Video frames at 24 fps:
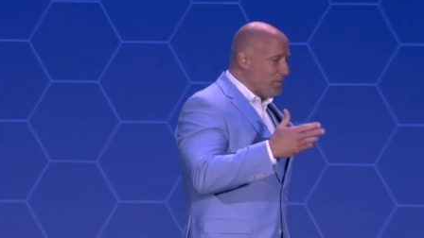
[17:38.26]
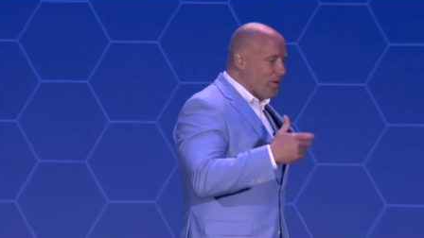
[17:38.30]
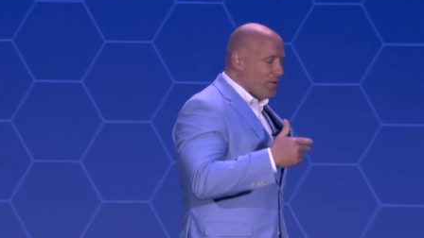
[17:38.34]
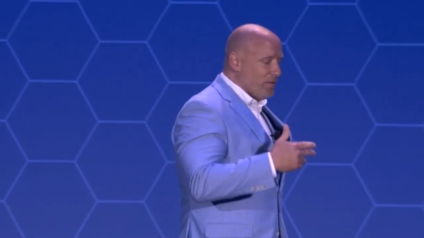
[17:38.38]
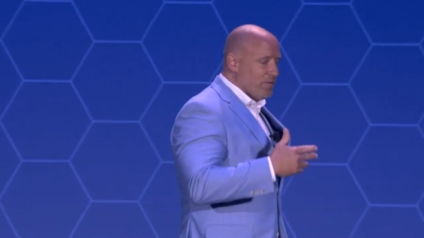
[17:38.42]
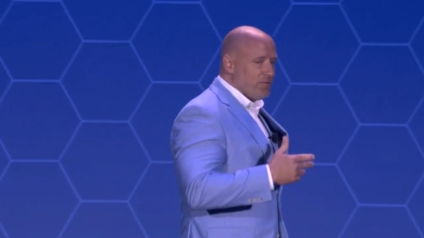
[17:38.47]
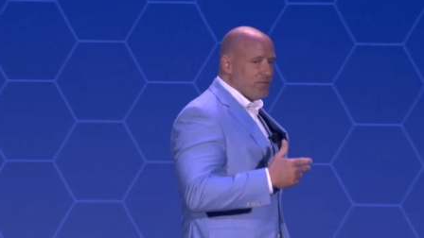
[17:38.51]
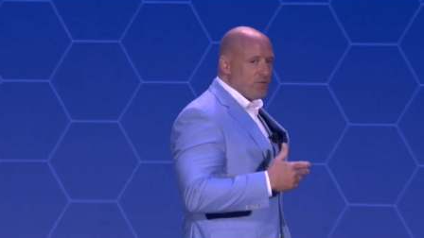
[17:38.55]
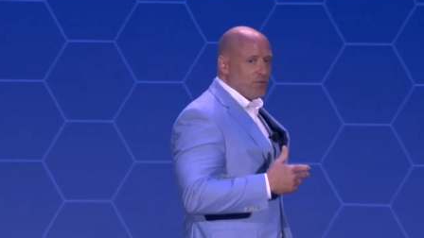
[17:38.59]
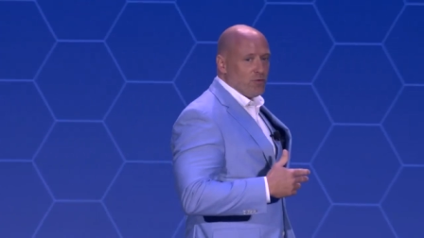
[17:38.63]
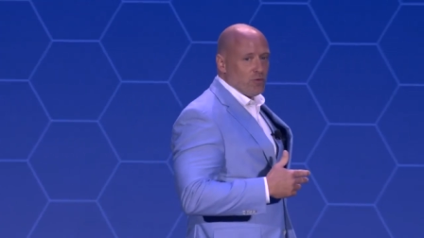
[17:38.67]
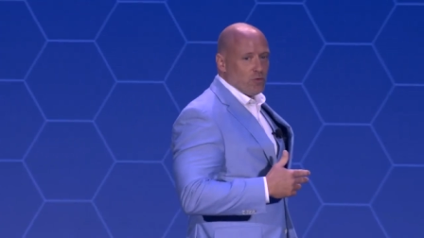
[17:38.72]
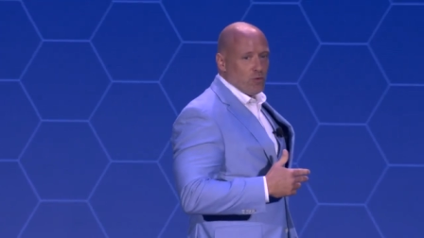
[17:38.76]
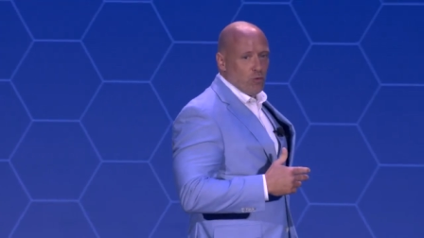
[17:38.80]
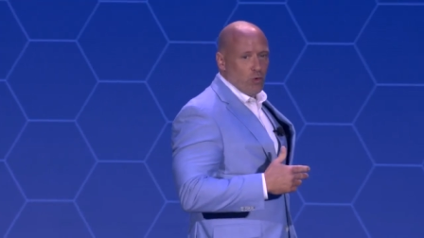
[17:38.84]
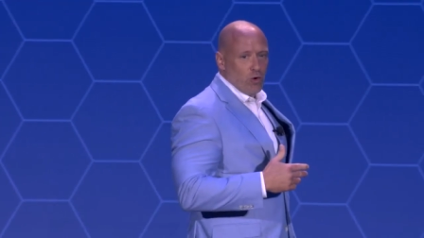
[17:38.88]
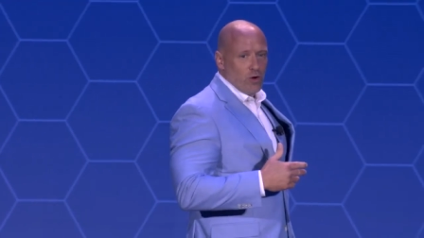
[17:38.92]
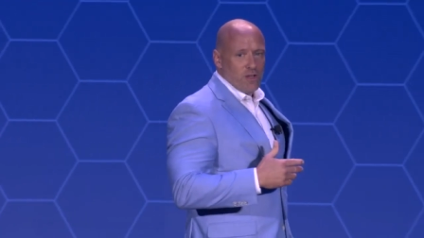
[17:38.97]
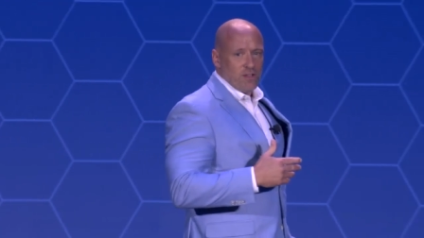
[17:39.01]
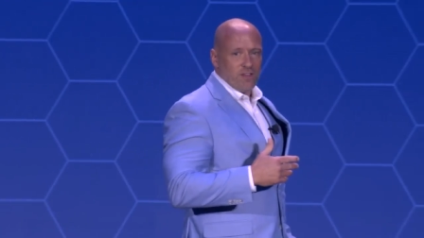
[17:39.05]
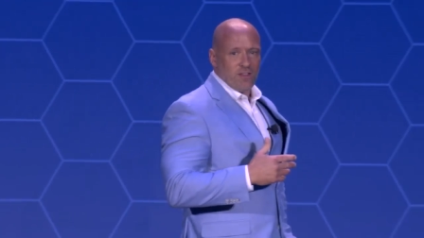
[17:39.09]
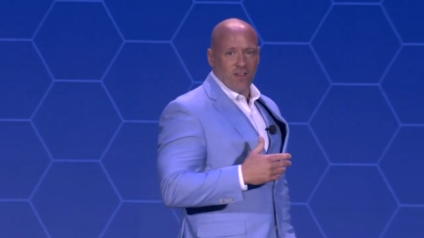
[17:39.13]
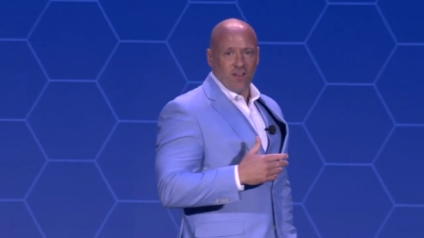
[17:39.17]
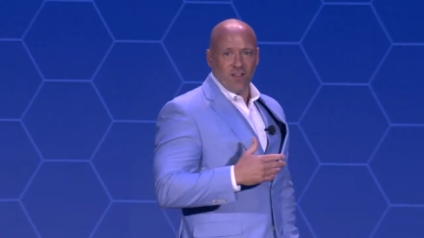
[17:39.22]
of
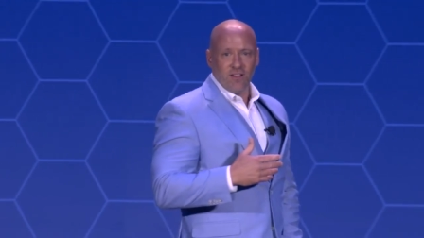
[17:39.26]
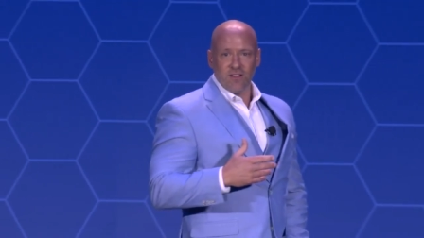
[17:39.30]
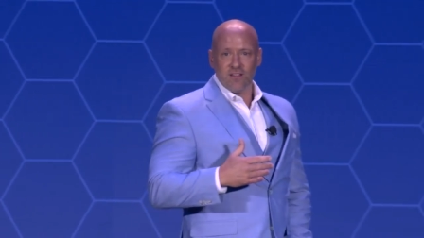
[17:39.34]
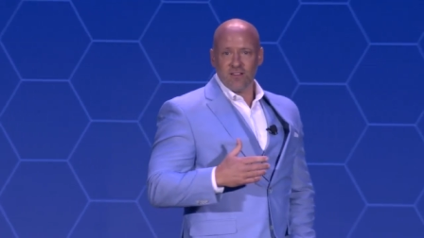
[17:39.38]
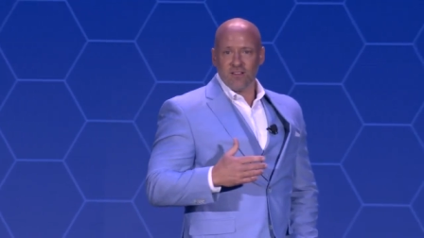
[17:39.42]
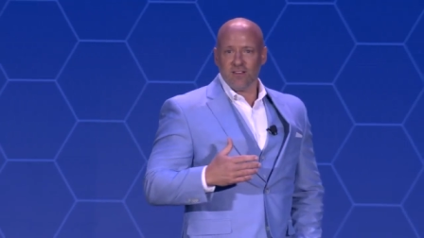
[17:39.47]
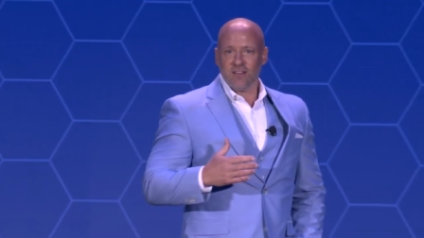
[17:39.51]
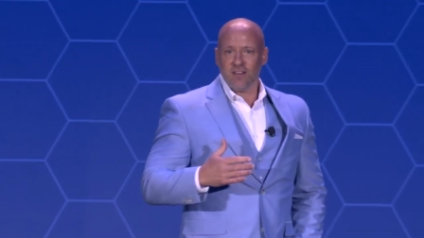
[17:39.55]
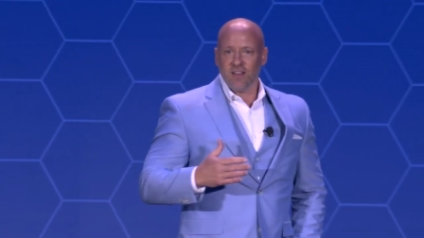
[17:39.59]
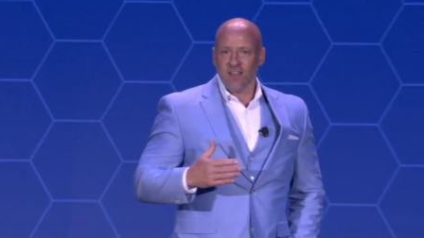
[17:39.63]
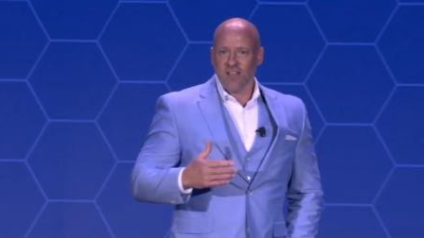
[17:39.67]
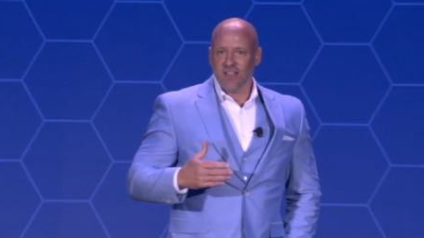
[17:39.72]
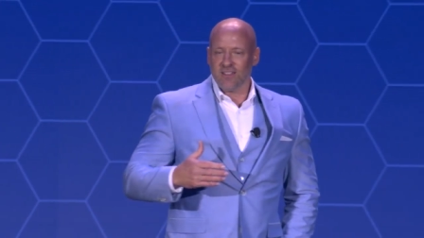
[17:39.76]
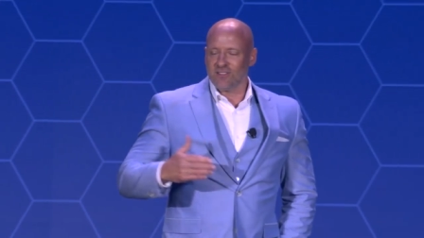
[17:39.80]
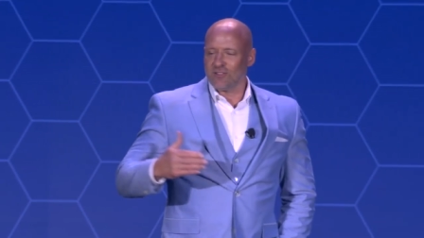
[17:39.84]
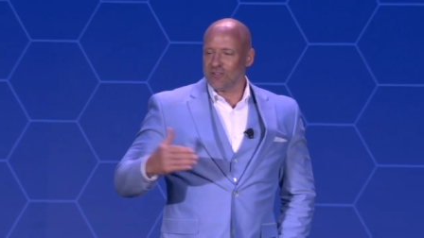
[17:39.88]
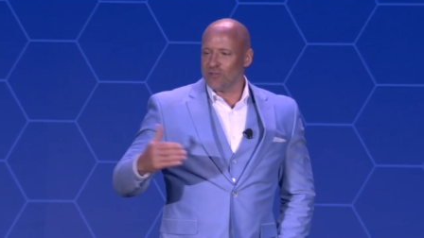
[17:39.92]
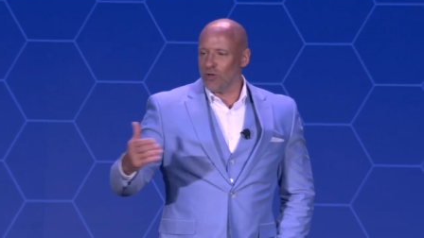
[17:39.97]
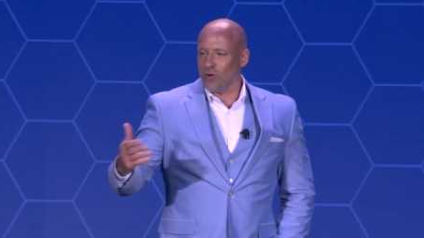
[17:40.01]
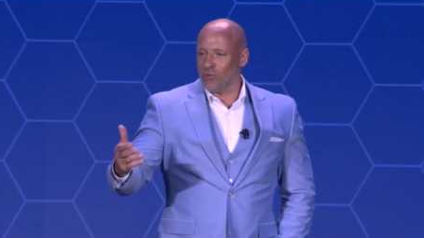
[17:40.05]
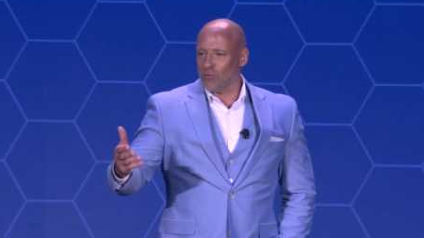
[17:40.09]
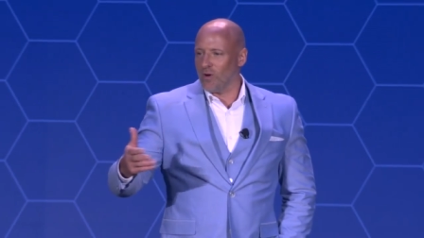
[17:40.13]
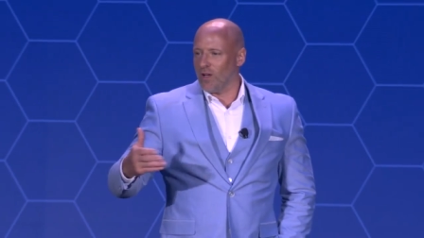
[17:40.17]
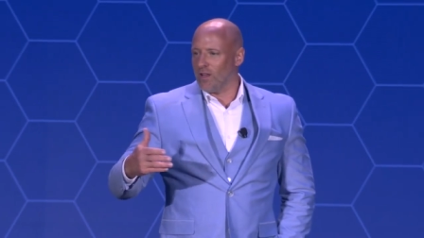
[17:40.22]
storytelling. It's
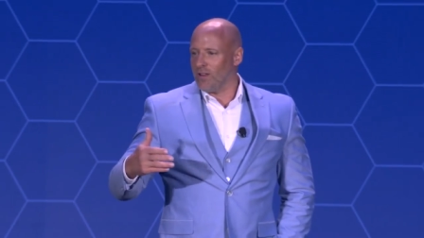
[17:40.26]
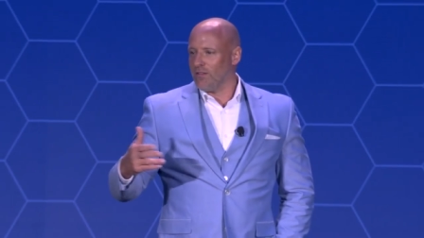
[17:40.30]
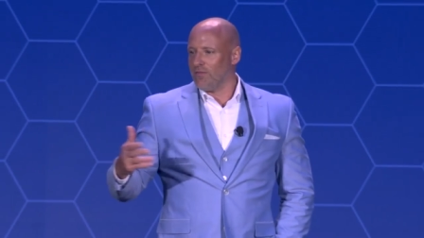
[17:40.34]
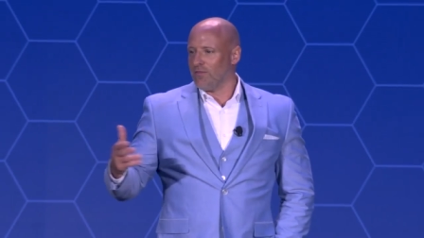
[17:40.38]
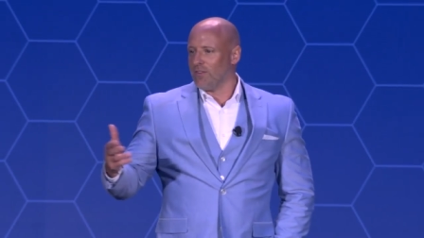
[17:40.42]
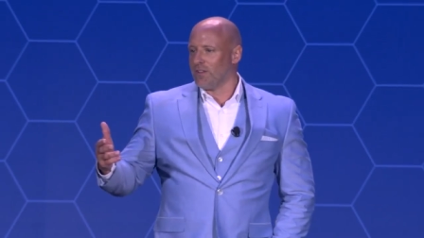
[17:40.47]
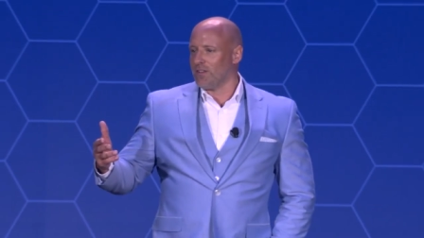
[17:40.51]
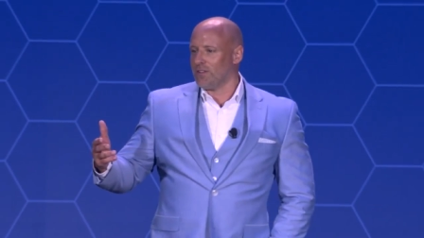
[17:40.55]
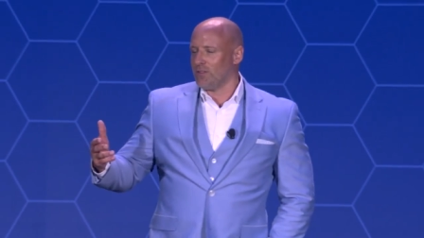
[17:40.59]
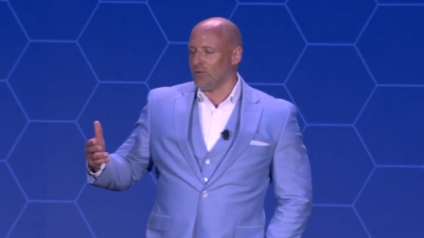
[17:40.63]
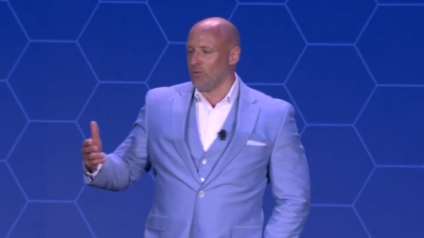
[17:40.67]
so relevant